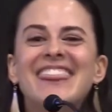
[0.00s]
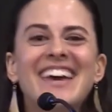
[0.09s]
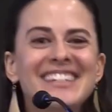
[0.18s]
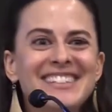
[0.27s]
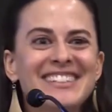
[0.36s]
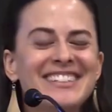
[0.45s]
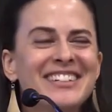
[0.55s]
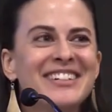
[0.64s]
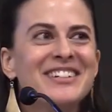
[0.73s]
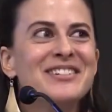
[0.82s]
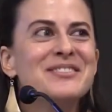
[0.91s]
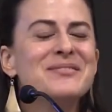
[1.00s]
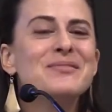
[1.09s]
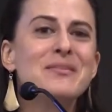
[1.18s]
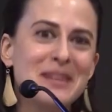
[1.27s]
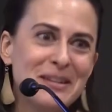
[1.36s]
This
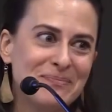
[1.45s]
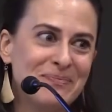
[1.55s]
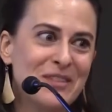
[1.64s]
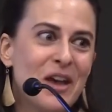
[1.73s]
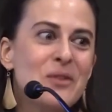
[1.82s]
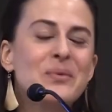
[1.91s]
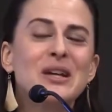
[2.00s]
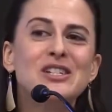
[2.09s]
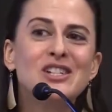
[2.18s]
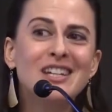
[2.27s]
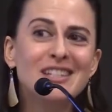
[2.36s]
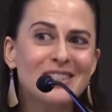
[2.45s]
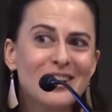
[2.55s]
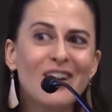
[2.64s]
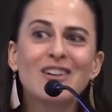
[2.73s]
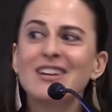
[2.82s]
woman, when she
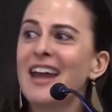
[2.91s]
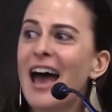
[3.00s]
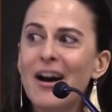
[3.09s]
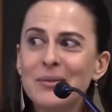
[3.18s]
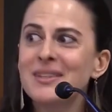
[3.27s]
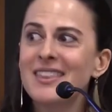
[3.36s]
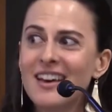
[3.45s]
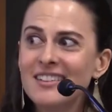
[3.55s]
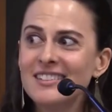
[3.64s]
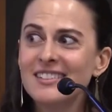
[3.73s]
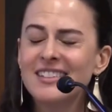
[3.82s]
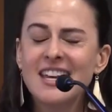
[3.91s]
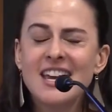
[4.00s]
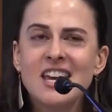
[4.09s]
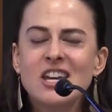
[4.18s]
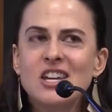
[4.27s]
started out with us,
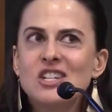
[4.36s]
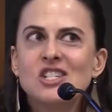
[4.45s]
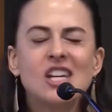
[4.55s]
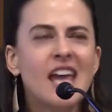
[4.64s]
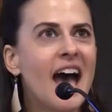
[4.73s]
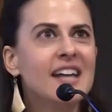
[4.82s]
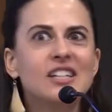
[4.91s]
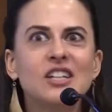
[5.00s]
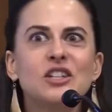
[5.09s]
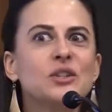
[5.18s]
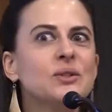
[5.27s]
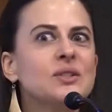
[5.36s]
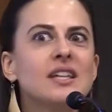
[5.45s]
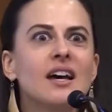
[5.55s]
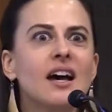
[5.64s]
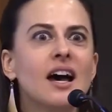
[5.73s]
she had to
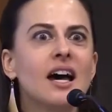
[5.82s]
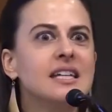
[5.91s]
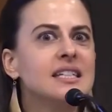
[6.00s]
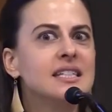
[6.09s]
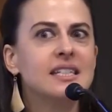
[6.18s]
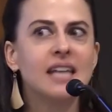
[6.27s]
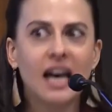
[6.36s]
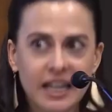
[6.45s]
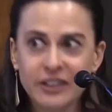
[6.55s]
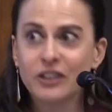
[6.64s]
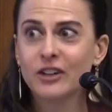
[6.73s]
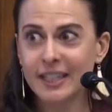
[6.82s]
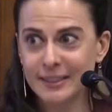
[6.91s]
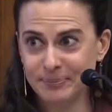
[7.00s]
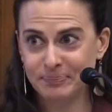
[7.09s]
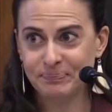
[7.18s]
use a ton of
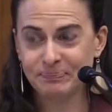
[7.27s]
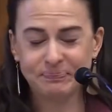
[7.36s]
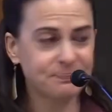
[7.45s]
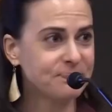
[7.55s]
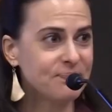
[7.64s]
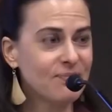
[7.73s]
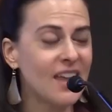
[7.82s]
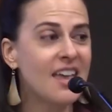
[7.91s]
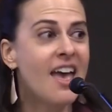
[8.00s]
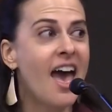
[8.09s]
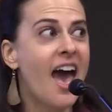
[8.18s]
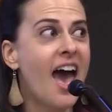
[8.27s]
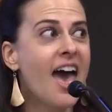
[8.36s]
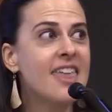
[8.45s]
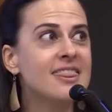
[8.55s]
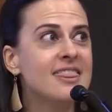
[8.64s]
grit
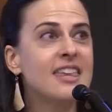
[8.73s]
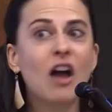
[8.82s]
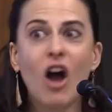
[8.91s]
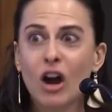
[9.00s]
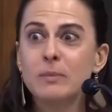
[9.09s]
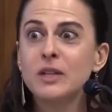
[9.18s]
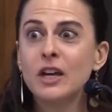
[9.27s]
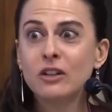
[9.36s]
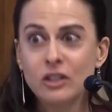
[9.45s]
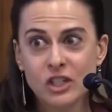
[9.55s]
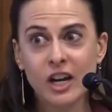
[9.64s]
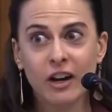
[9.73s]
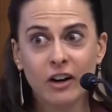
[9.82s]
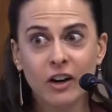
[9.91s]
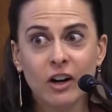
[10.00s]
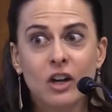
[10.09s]
and the arms on her
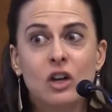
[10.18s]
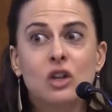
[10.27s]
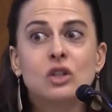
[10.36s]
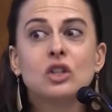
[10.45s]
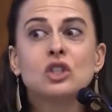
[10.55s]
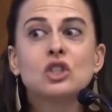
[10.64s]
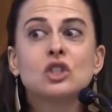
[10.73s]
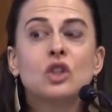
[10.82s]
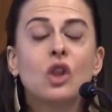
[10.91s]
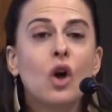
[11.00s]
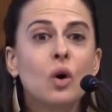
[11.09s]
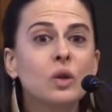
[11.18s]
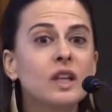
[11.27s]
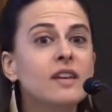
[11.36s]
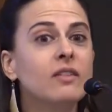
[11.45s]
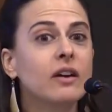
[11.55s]
chair to
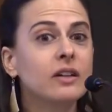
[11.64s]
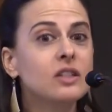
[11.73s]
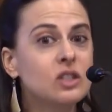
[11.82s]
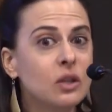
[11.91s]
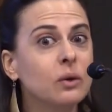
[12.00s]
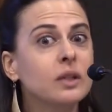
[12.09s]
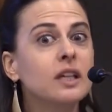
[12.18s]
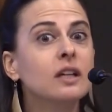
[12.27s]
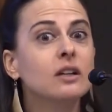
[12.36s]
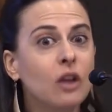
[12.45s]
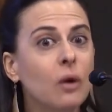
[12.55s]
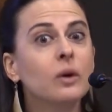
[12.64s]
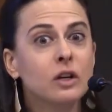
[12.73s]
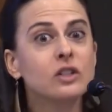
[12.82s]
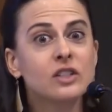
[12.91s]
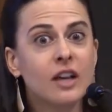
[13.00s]
slowly, very slowly
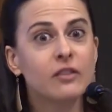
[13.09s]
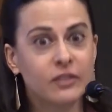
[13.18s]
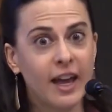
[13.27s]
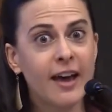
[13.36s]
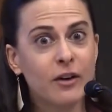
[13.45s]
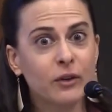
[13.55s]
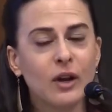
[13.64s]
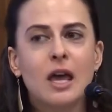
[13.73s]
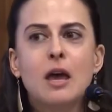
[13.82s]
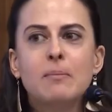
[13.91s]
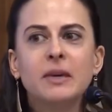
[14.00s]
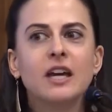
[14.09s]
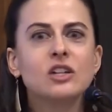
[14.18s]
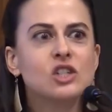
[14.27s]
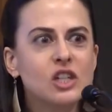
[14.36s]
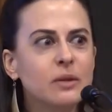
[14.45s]
lower herself down
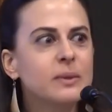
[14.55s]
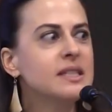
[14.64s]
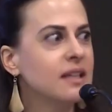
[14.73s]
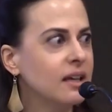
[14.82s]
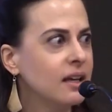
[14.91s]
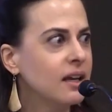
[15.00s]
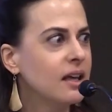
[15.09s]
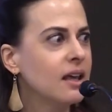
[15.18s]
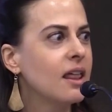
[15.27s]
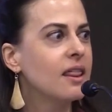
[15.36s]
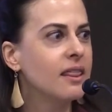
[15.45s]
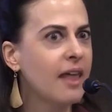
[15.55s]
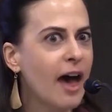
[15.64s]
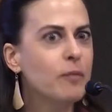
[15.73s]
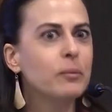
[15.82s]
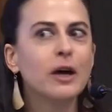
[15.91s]
because she was in
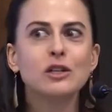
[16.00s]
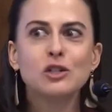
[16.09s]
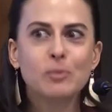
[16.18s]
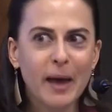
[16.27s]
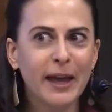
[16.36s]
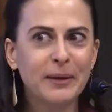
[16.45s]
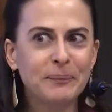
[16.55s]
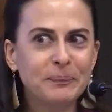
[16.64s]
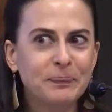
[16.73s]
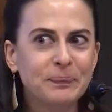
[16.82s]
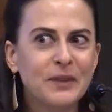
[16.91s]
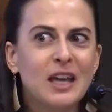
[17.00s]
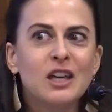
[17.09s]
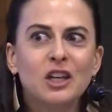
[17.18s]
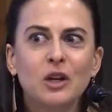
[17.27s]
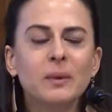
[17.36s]
that much pain.
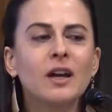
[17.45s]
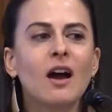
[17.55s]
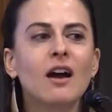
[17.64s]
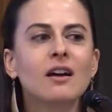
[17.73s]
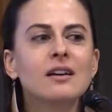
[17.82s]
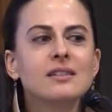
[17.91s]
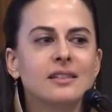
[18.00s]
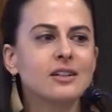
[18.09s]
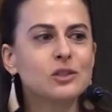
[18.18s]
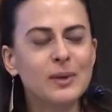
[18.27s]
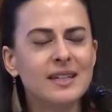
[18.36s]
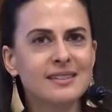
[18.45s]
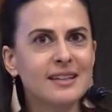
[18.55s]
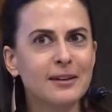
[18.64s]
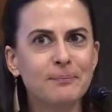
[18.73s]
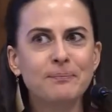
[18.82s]
Here we are 6 weeks
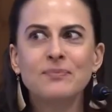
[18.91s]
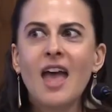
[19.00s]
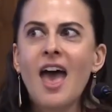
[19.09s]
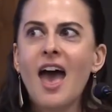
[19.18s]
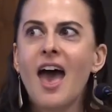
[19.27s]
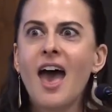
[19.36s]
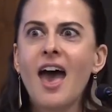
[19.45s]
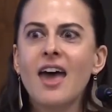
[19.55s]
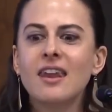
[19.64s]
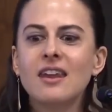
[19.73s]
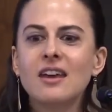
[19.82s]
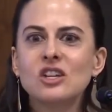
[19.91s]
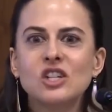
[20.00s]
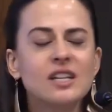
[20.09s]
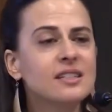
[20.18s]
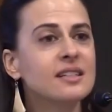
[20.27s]
in, and
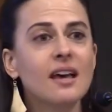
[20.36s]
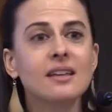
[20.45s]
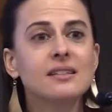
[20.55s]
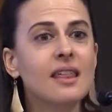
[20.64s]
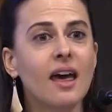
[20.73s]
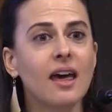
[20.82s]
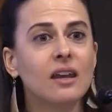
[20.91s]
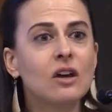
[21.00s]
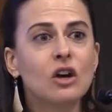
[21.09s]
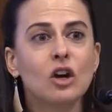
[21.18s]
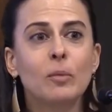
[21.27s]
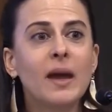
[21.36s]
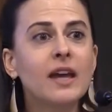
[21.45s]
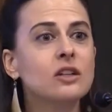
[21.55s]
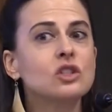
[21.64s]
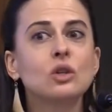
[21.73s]
she says that her
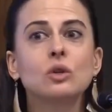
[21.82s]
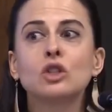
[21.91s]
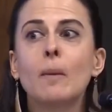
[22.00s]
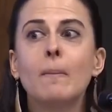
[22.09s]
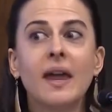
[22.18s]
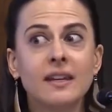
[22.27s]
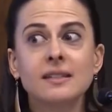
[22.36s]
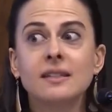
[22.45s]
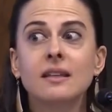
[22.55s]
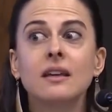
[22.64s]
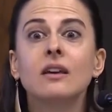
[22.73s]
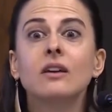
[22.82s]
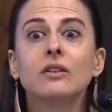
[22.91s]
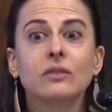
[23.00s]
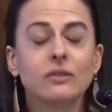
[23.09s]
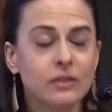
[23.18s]
pain is so tremendously
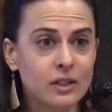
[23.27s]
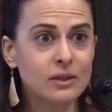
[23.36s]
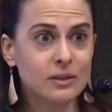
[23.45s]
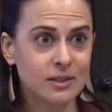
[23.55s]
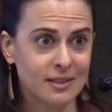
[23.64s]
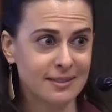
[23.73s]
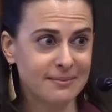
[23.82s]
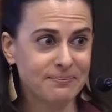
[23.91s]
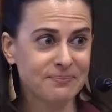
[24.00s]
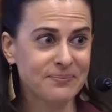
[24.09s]
reduced.